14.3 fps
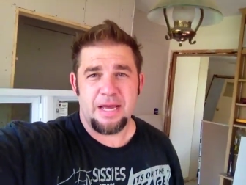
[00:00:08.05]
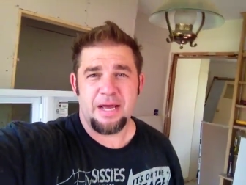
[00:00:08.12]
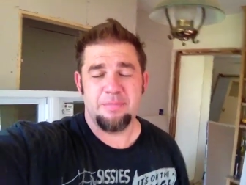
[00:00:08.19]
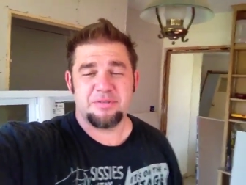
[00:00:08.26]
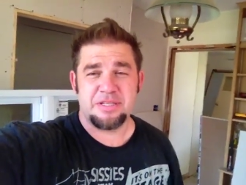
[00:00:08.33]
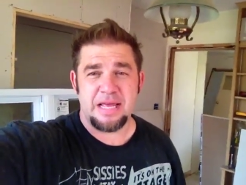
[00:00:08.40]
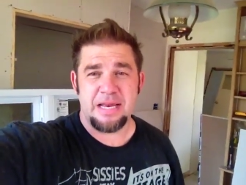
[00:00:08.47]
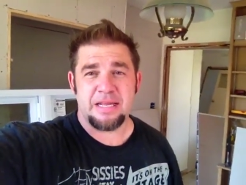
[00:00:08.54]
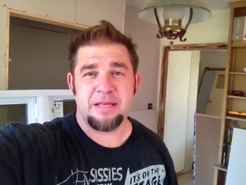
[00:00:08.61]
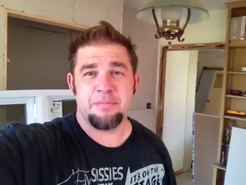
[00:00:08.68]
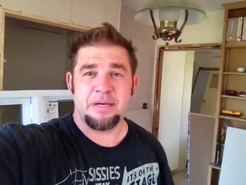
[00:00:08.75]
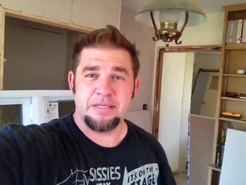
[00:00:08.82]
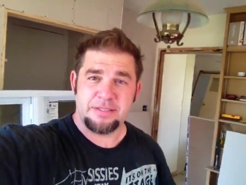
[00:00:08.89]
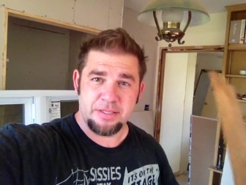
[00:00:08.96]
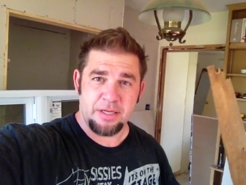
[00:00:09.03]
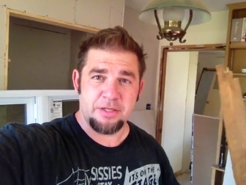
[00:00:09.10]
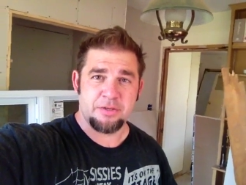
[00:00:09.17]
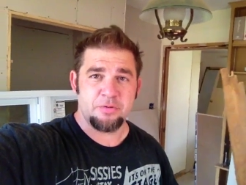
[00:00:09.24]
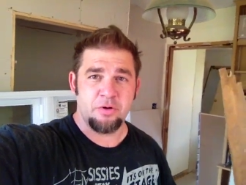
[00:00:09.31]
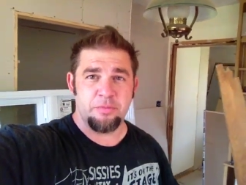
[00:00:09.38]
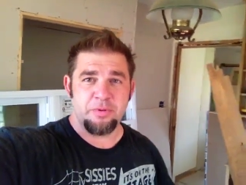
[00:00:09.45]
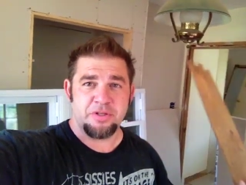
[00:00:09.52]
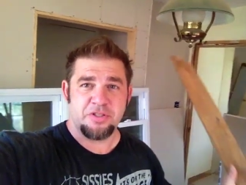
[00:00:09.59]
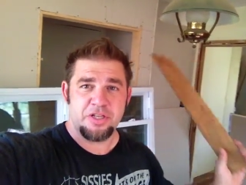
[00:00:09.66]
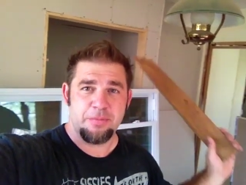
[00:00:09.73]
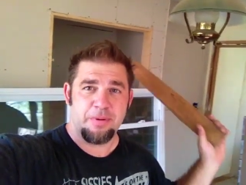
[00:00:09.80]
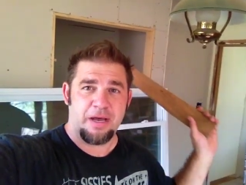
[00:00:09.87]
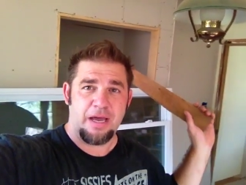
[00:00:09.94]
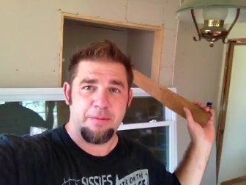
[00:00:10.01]
I'm standing in my son's room. You can
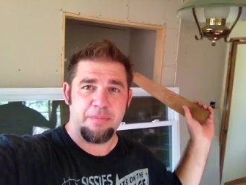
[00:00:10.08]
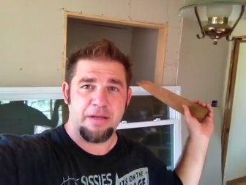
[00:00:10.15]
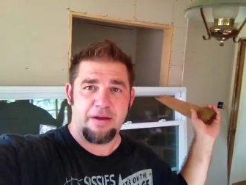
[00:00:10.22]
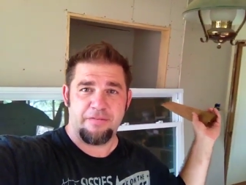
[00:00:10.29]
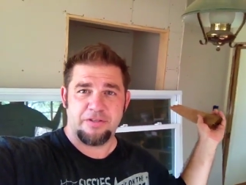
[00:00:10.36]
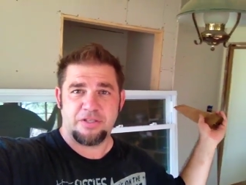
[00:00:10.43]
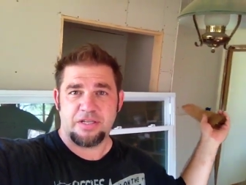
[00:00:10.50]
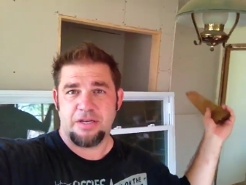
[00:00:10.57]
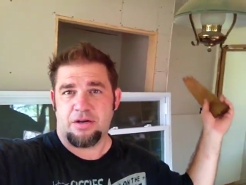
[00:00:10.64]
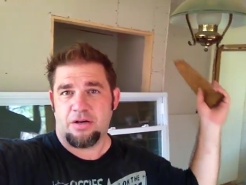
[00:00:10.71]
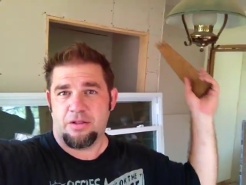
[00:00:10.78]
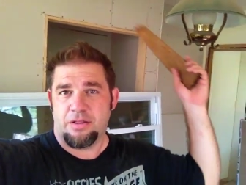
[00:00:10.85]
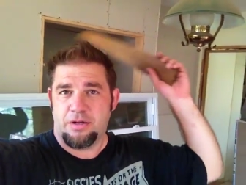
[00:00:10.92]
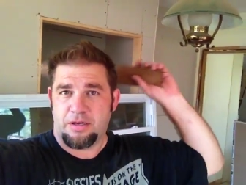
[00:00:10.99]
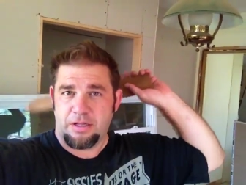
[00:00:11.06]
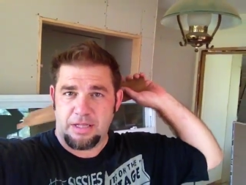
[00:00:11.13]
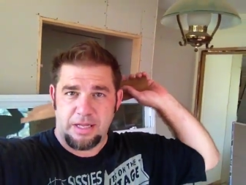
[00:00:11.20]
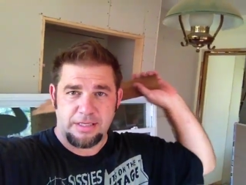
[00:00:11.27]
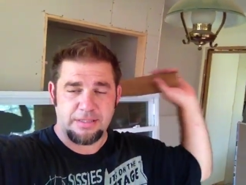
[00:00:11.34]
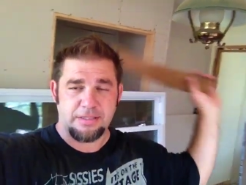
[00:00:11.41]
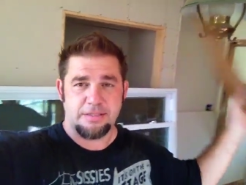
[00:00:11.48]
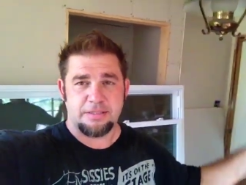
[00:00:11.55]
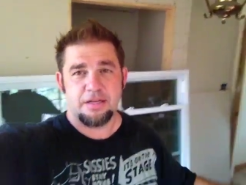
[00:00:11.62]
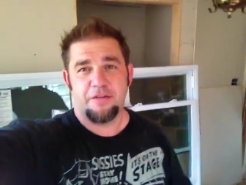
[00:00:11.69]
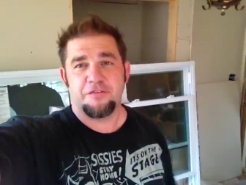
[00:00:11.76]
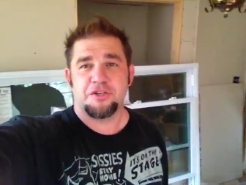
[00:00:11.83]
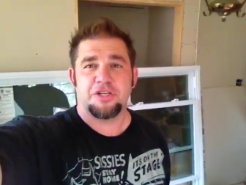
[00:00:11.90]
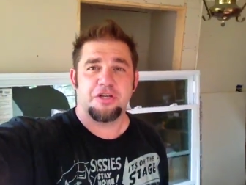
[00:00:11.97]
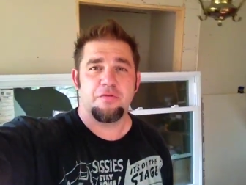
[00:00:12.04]
see behind me, obviously, all the closet and
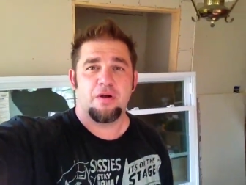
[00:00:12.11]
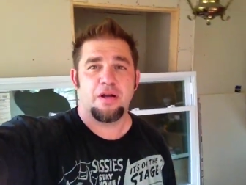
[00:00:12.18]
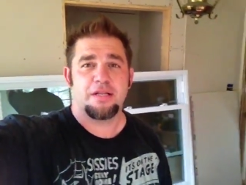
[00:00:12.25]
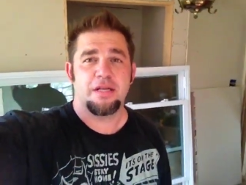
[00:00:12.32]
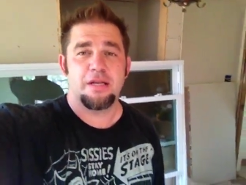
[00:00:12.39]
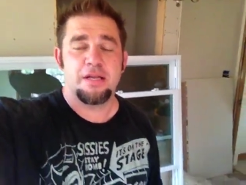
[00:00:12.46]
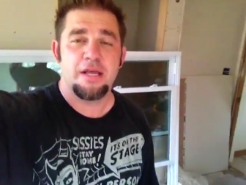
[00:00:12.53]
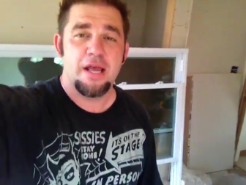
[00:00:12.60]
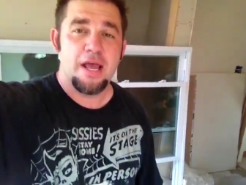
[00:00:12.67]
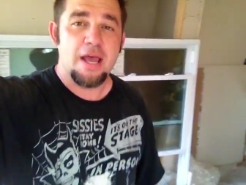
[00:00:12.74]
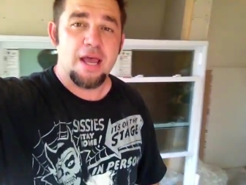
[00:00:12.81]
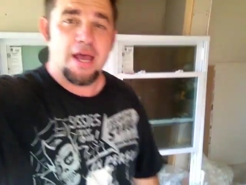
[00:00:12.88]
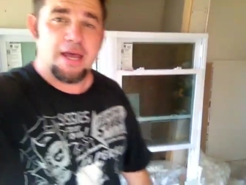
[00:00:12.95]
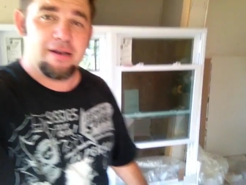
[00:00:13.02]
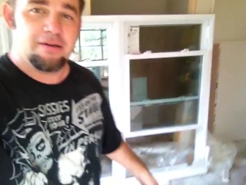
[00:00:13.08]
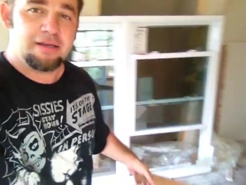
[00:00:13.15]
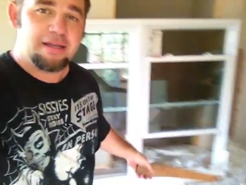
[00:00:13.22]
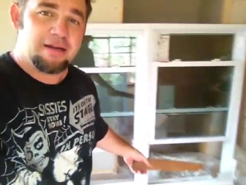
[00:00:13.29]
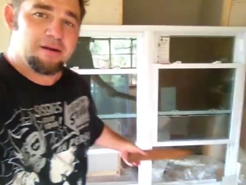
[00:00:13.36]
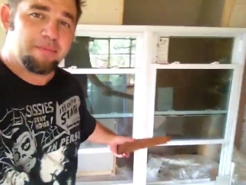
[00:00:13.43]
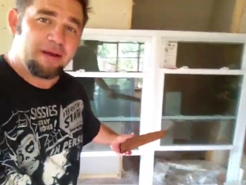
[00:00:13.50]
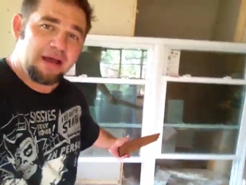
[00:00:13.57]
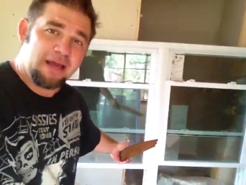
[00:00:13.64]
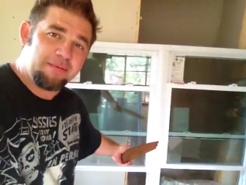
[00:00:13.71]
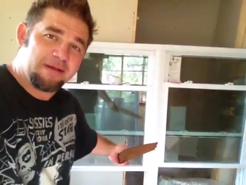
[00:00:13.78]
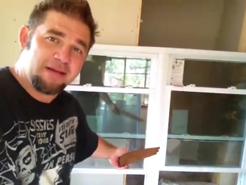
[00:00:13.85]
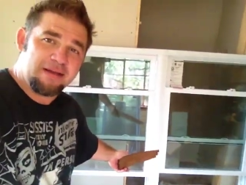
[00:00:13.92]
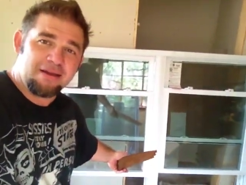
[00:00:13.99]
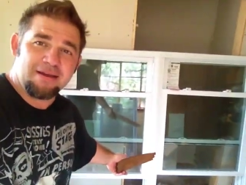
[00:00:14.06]
stuff is sheetrocked in. And look here, behind
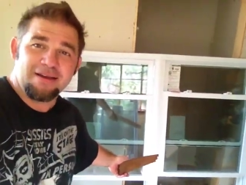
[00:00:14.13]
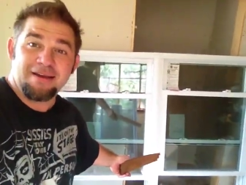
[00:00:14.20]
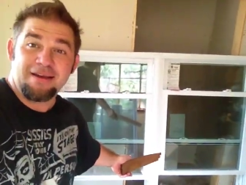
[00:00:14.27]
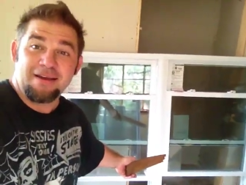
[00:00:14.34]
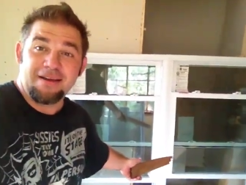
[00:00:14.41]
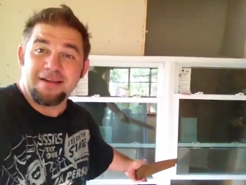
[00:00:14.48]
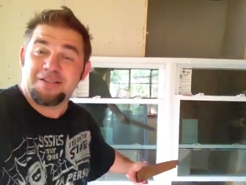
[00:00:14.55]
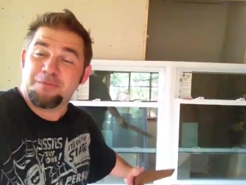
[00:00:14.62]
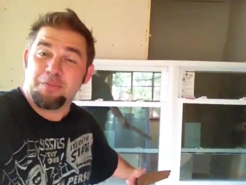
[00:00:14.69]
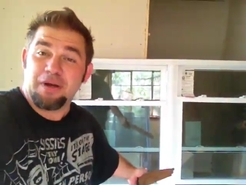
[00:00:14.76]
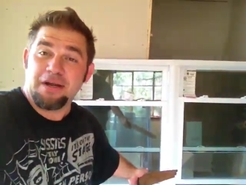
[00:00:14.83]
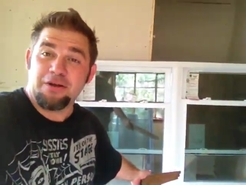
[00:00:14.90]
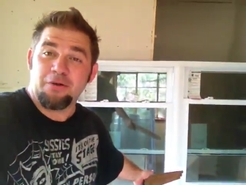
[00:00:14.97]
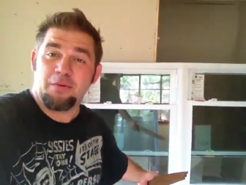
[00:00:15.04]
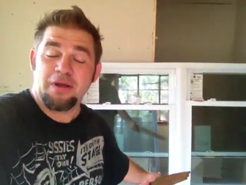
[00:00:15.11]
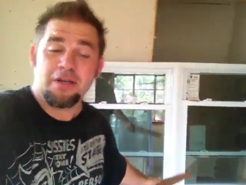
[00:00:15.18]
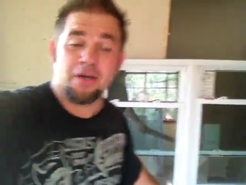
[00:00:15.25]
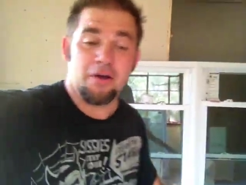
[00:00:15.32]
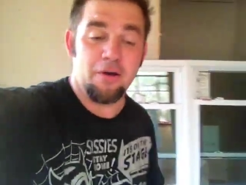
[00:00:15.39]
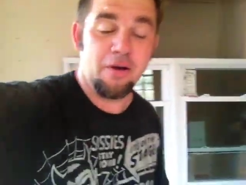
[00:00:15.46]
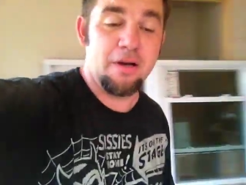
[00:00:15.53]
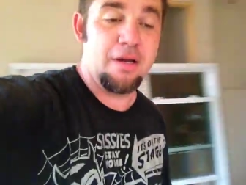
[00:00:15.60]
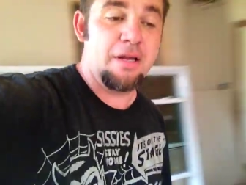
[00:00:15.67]
me, it's a brand new window.